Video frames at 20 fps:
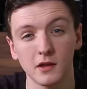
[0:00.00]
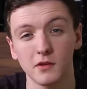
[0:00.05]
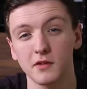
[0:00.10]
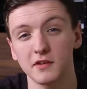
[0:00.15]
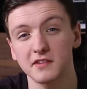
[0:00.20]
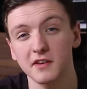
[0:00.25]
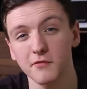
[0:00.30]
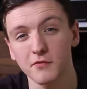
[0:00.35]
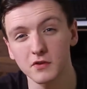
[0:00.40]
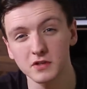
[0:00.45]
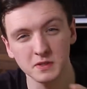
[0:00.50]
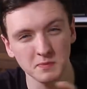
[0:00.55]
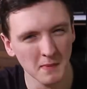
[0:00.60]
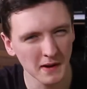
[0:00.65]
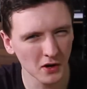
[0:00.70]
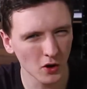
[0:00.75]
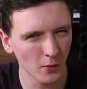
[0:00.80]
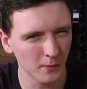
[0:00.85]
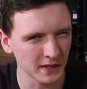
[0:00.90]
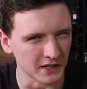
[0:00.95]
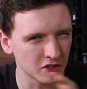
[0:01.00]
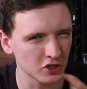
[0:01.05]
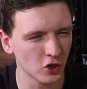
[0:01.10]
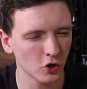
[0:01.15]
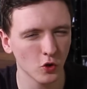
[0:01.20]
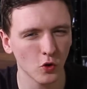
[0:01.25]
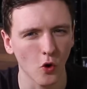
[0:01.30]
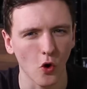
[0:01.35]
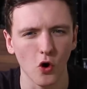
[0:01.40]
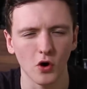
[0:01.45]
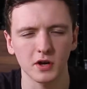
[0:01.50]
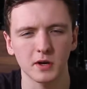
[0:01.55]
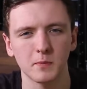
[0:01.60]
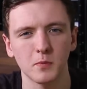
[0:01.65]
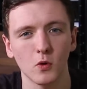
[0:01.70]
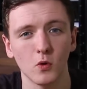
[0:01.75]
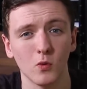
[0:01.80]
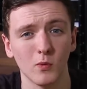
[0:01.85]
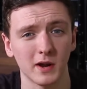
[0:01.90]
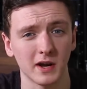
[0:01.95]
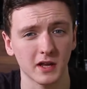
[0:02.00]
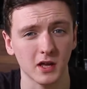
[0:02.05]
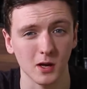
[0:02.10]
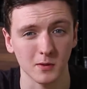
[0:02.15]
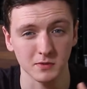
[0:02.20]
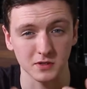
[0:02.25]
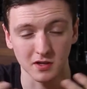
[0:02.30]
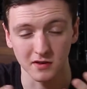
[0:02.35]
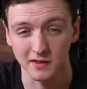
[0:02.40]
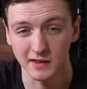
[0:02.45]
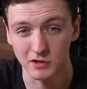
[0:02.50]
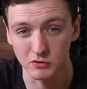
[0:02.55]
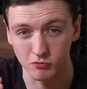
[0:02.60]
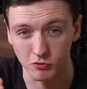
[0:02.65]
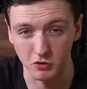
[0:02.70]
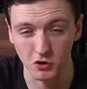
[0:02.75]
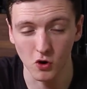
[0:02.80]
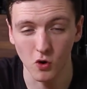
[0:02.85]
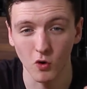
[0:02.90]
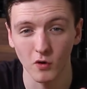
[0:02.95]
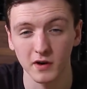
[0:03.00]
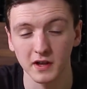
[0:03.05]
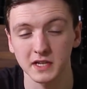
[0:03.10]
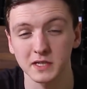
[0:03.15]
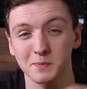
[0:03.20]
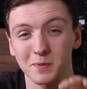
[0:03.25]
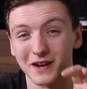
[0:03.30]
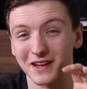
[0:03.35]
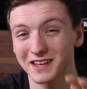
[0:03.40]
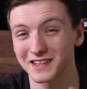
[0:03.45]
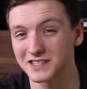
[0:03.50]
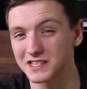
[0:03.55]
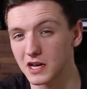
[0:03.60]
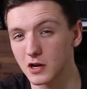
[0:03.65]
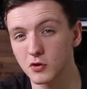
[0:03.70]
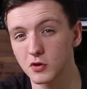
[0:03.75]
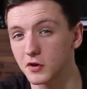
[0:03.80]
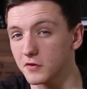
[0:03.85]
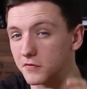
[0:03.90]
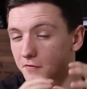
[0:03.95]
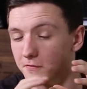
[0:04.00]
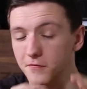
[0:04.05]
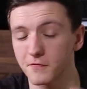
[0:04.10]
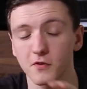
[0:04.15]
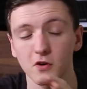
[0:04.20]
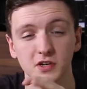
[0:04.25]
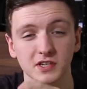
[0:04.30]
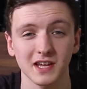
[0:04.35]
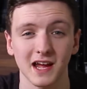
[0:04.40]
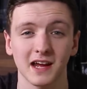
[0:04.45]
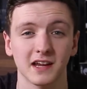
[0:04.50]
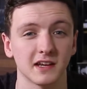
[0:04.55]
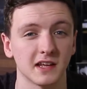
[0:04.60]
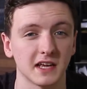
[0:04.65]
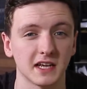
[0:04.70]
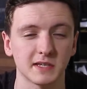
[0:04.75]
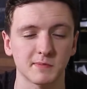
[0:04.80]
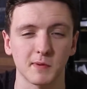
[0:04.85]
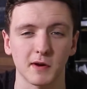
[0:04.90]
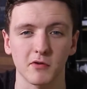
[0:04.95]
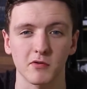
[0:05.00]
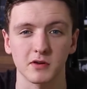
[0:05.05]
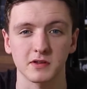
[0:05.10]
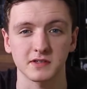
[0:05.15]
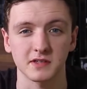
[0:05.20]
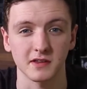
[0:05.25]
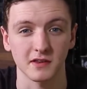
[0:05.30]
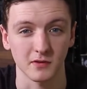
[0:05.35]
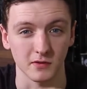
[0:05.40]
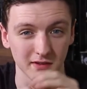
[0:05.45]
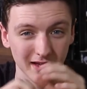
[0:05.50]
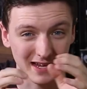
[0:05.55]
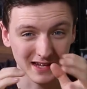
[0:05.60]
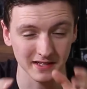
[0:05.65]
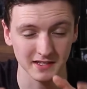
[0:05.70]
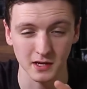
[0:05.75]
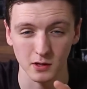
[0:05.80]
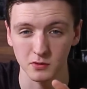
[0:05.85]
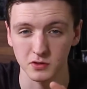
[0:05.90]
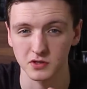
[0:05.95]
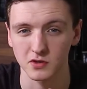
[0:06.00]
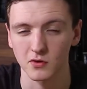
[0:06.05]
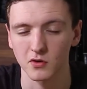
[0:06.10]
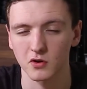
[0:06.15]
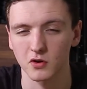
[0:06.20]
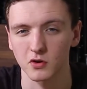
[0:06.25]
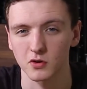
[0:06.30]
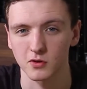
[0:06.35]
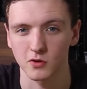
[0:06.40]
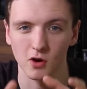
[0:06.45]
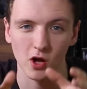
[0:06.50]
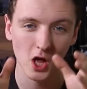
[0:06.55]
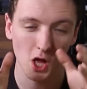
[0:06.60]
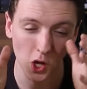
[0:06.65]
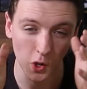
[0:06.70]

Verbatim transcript: Now the difference may not be too audible when it comes to these recordings, but I can tell you from first-hand experience that the Intel stock cooler